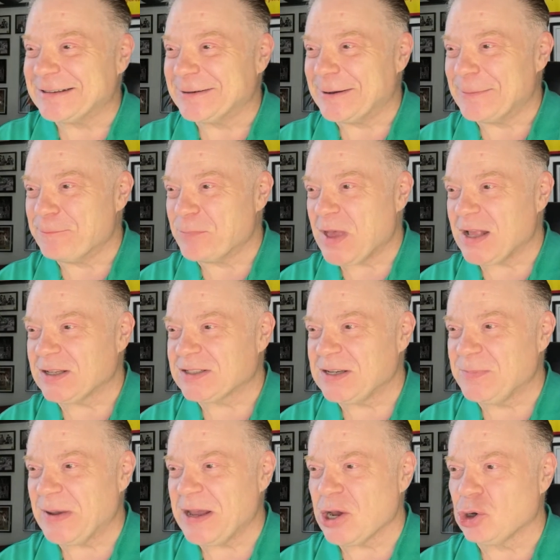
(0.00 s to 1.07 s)
Moon.
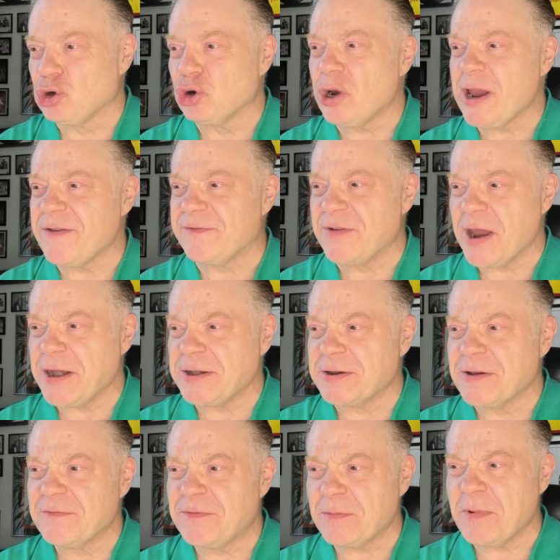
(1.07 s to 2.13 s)
Elsie Bates. Good evening
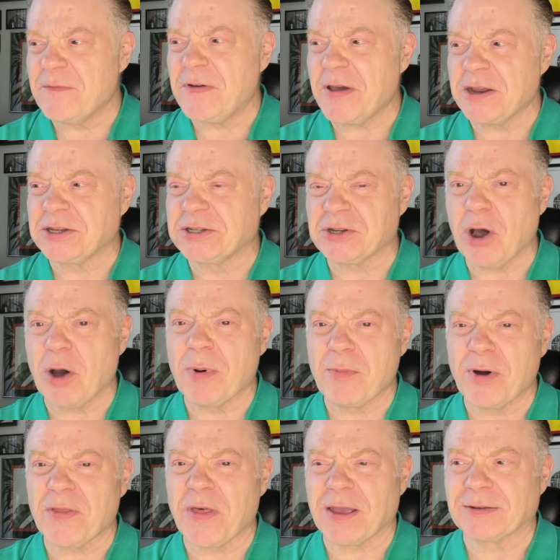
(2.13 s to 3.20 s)
from a very sober
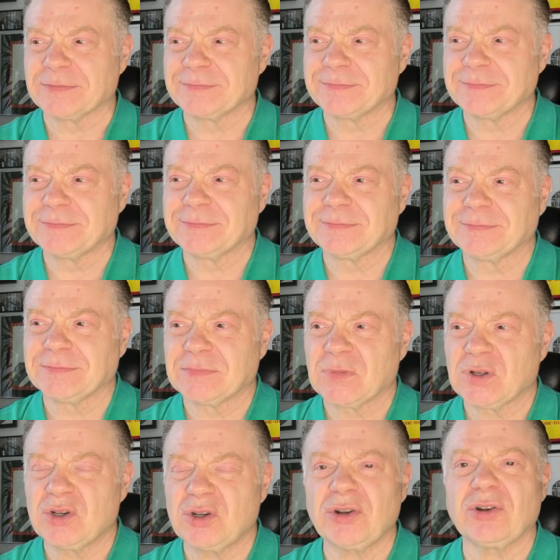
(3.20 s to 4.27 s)
mother.
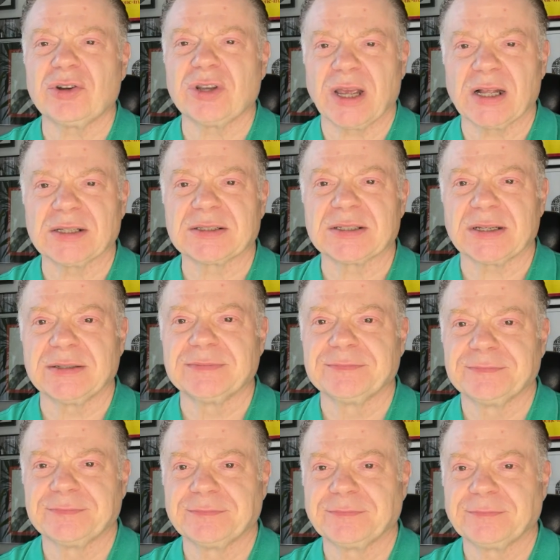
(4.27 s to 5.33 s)
Good on you, Elsie.
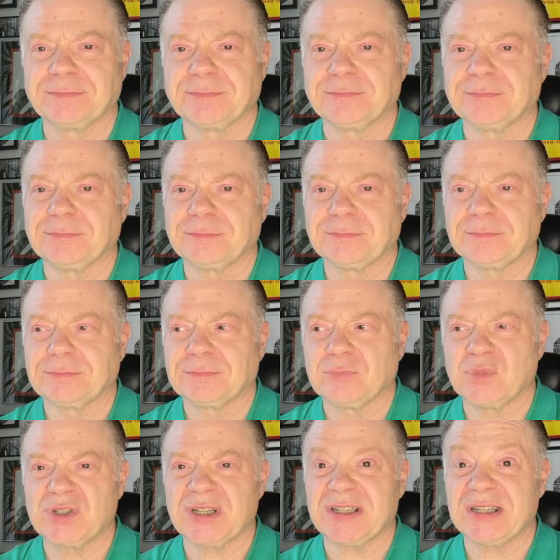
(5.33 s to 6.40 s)

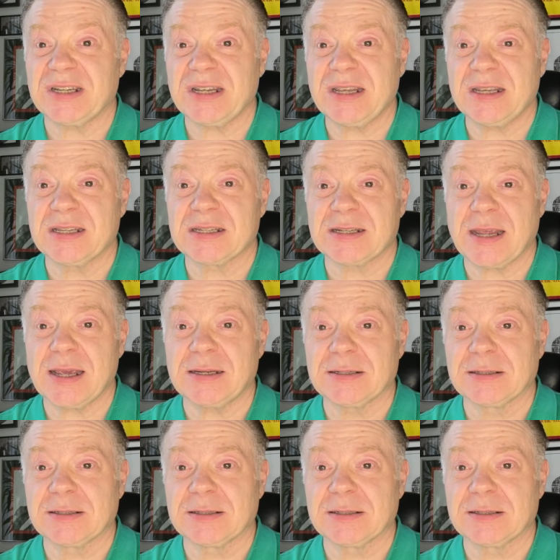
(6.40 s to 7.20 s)
Was it tea instead?